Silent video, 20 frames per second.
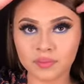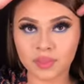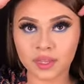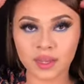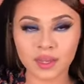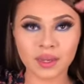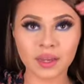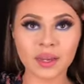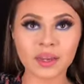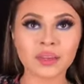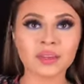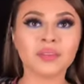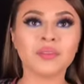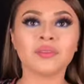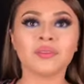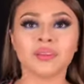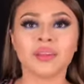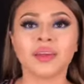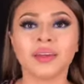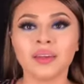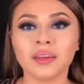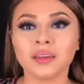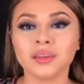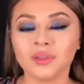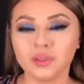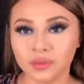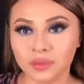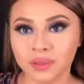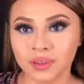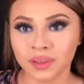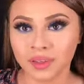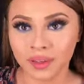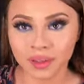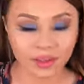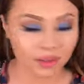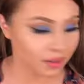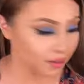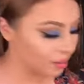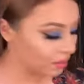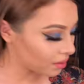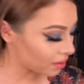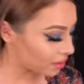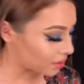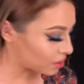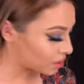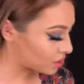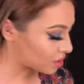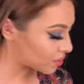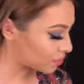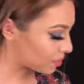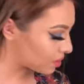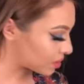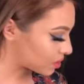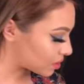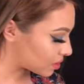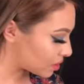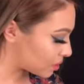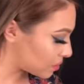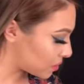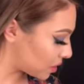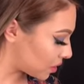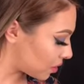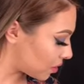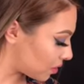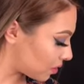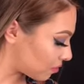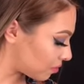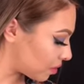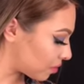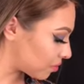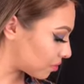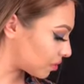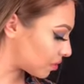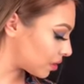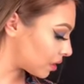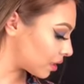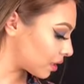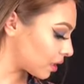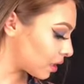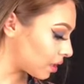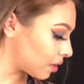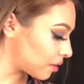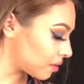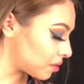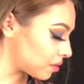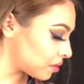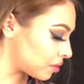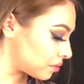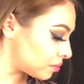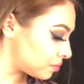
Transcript: Like, I don't like doing hair. It just pisses me off. I feel like hair